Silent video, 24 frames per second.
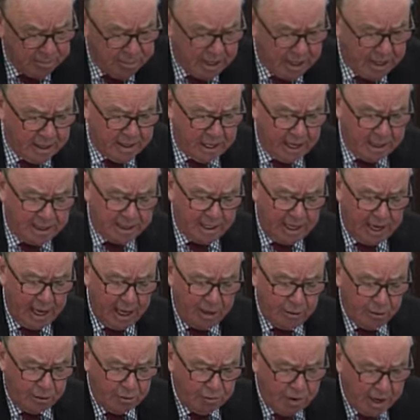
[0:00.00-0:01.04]
Benedetti
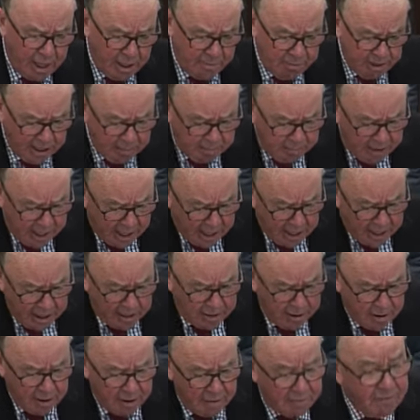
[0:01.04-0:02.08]
had already been
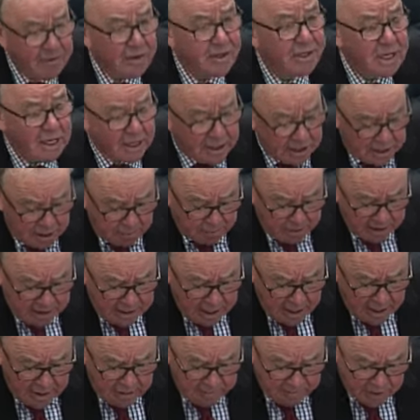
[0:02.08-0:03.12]
paid for
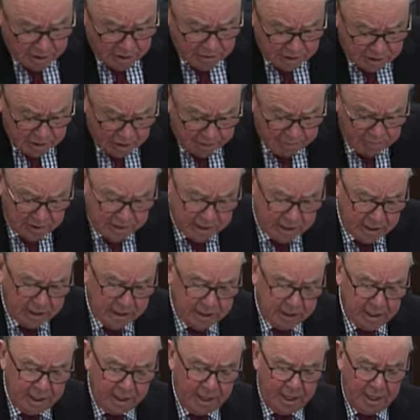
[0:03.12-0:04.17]
60% of those
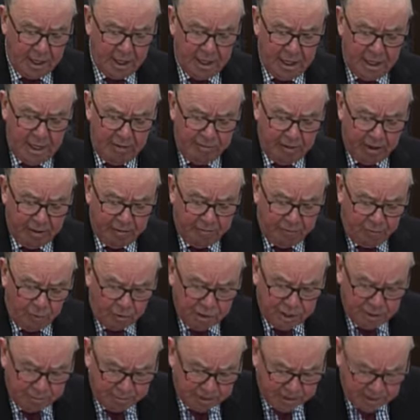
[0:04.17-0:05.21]
services, leaving
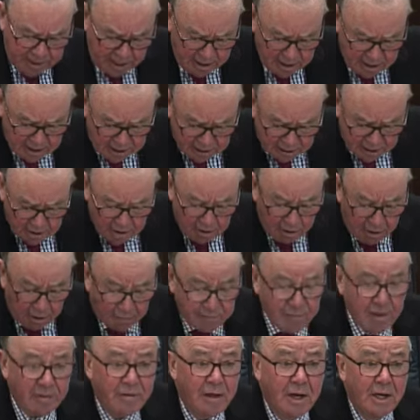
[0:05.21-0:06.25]
40%
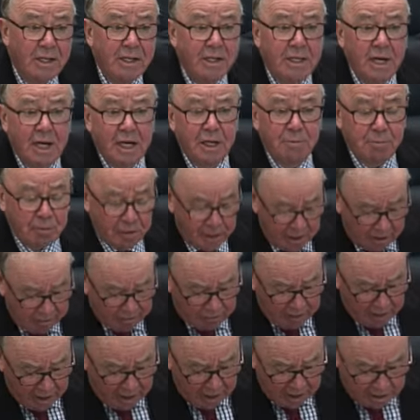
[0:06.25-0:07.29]
of the
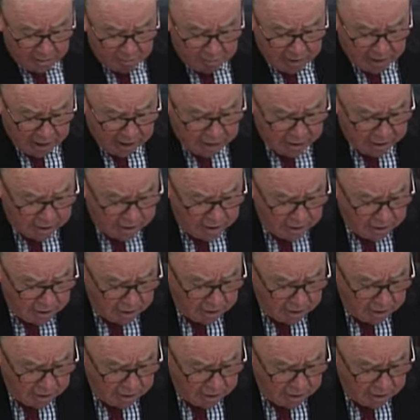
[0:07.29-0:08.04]
€36.3 million,